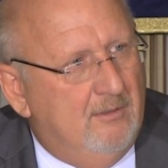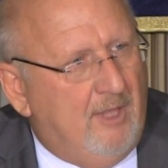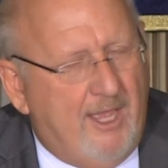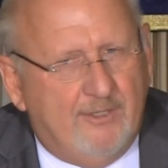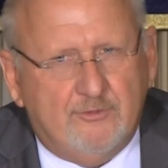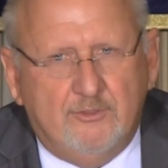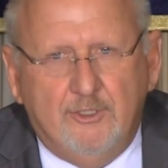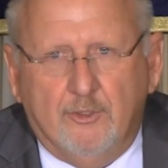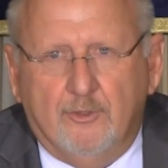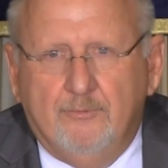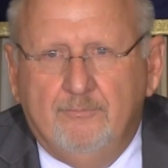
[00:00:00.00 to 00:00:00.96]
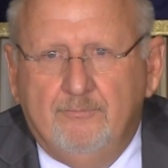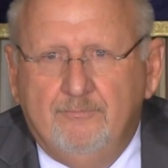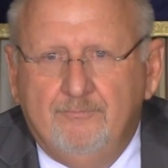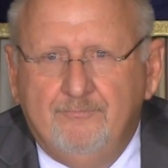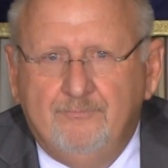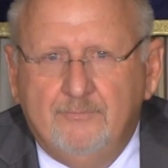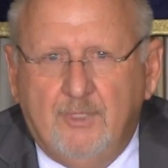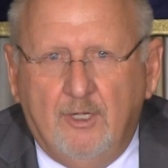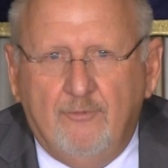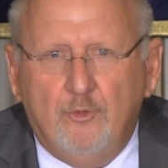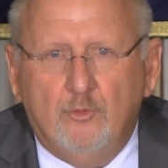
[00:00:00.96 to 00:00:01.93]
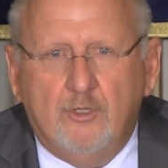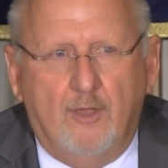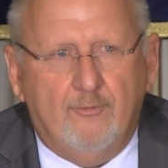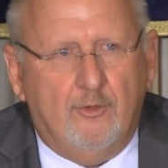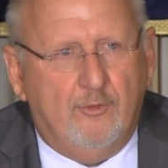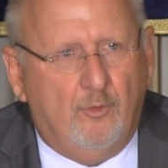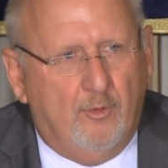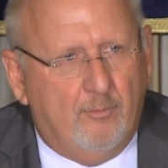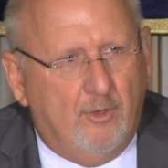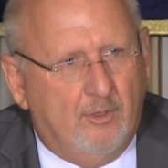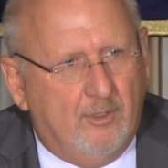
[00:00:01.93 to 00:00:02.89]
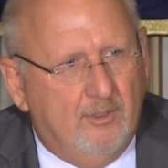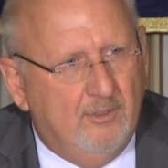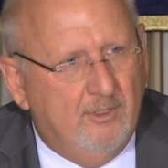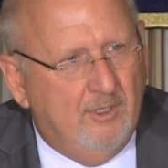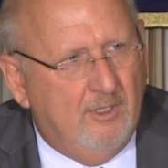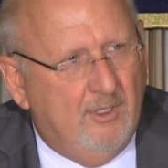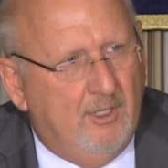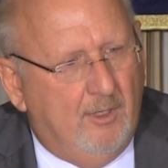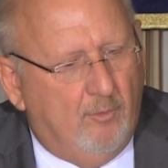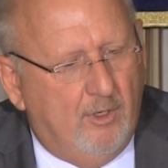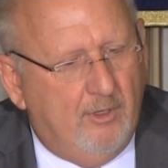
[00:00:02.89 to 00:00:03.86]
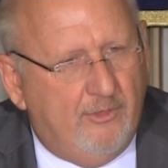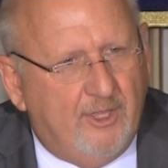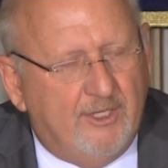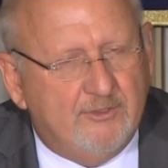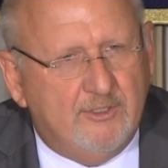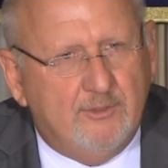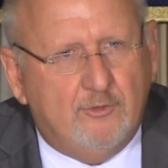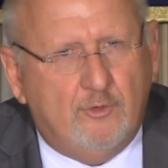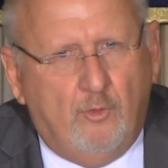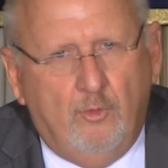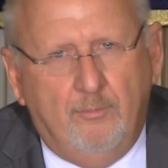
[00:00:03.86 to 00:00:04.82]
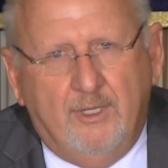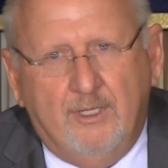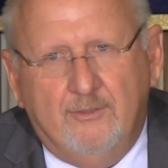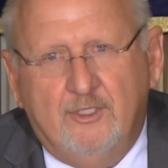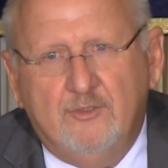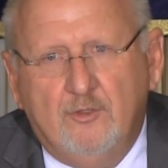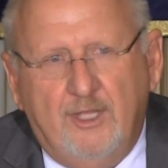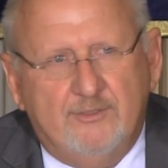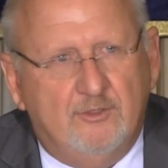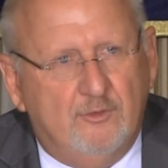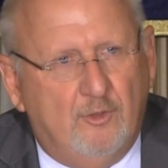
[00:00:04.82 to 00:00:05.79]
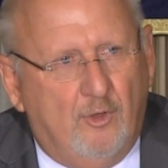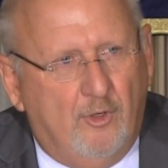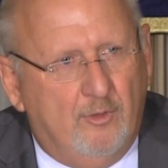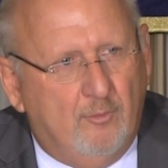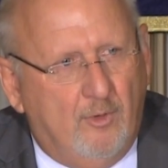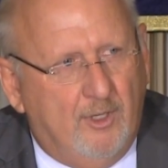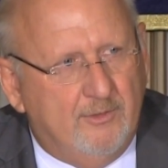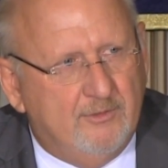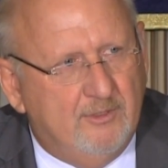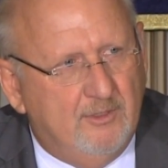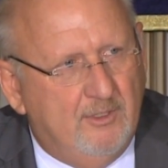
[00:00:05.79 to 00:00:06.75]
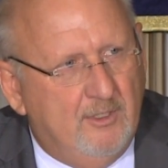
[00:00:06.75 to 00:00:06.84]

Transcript: last year, I interviewed Governor Thornburg, and one of the things he told me is his lessons learned was,